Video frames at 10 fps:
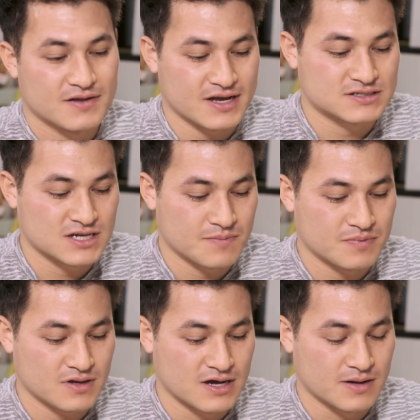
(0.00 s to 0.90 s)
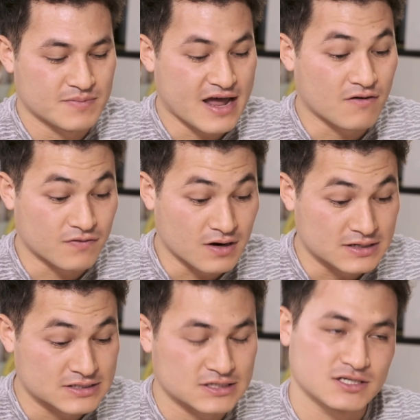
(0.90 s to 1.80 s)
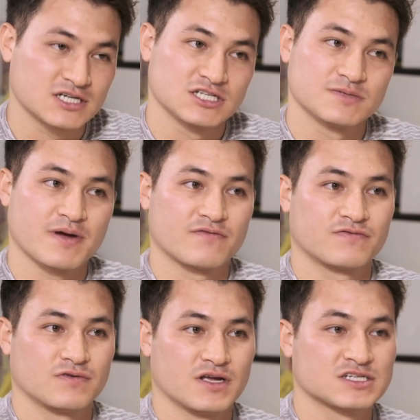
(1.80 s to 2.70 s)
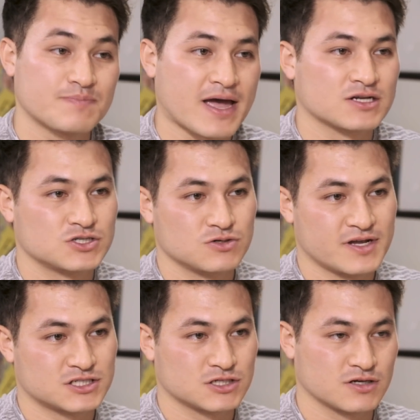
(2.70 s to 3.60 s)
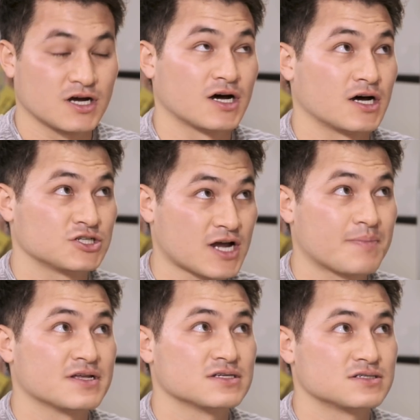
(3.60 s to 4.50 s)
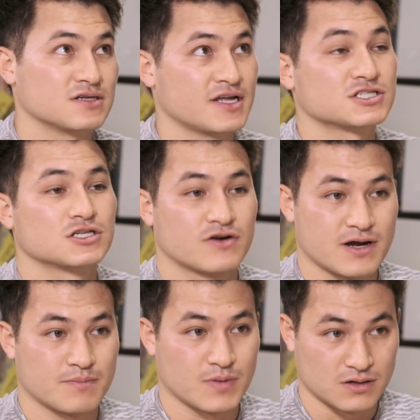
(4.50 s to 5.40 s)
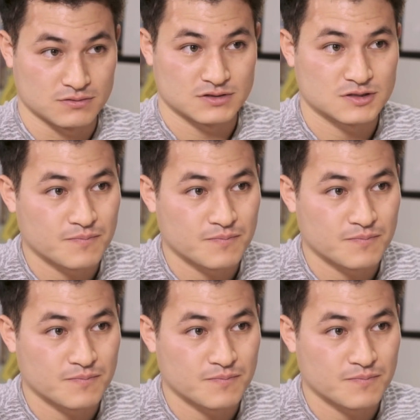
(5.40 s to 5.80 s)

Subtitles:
The next step now for us is to actually expand to Japanese Instagram models.